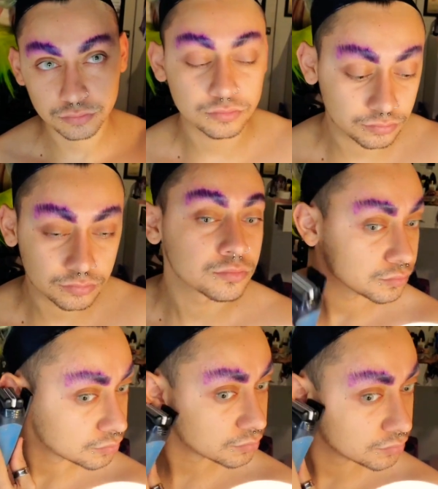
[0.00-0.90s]
Let
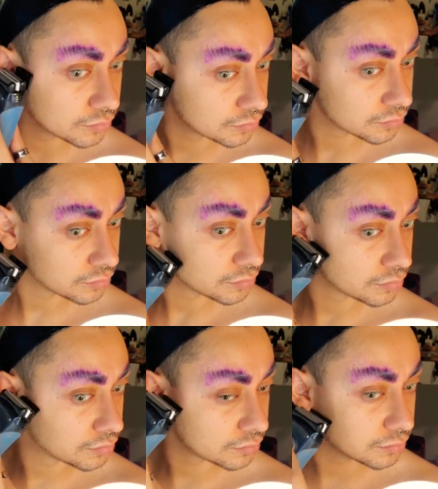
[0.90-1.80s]
that first layer
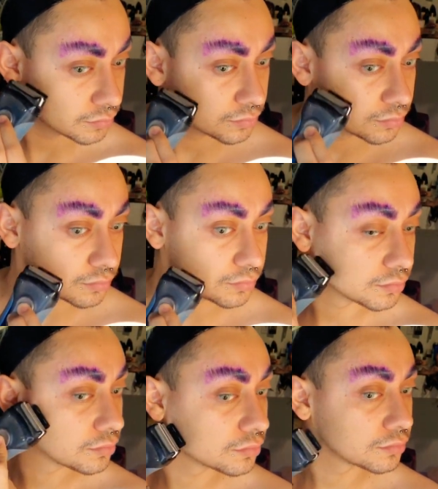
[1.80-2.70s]
dry, and
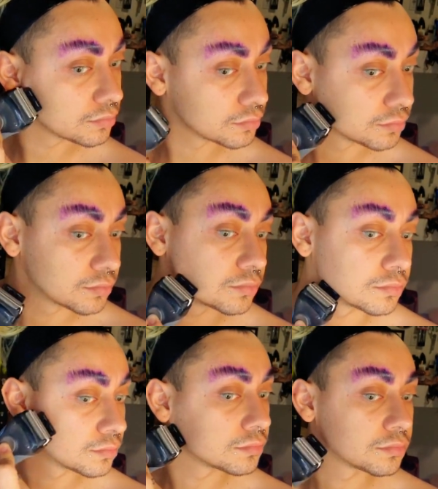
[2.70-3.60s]
while it's
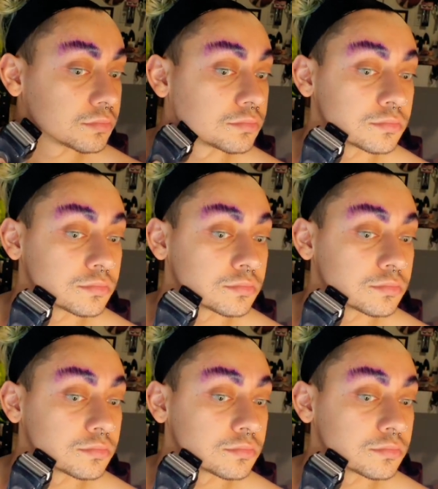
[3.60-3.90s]
drying,